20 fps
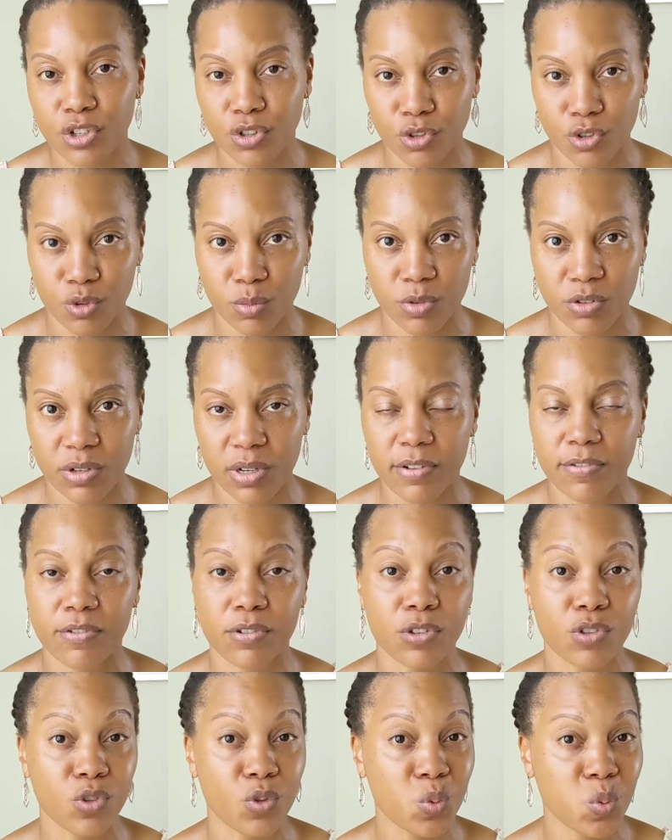turmeric for
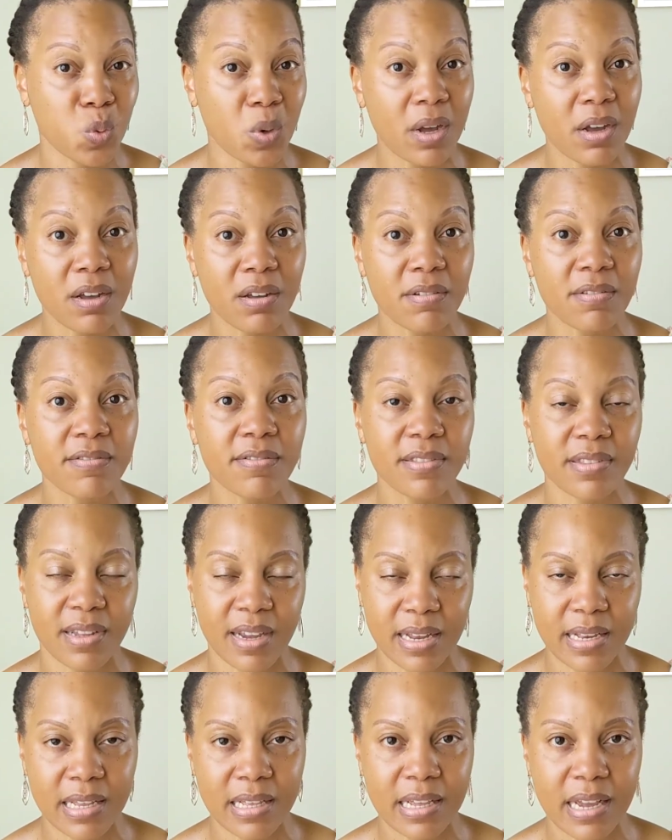
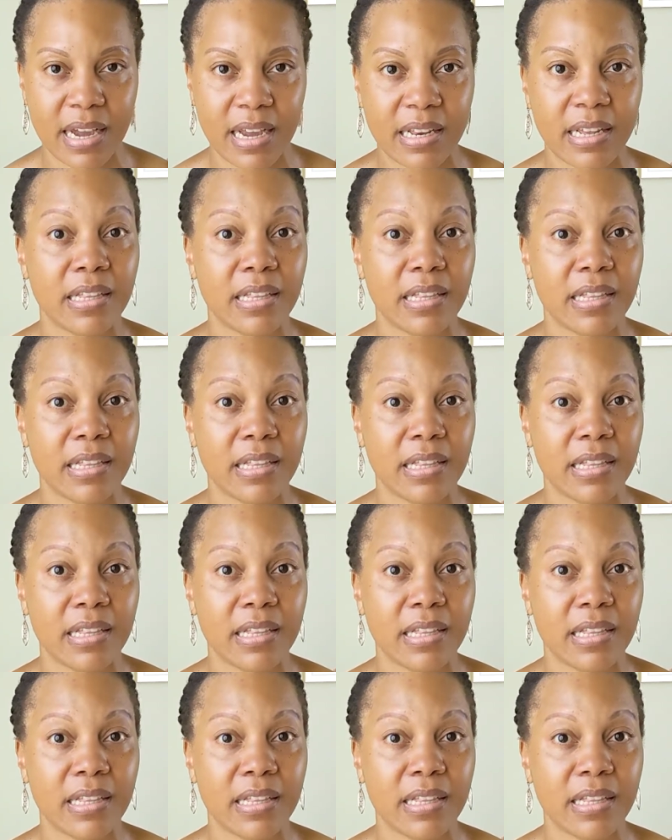$12.99,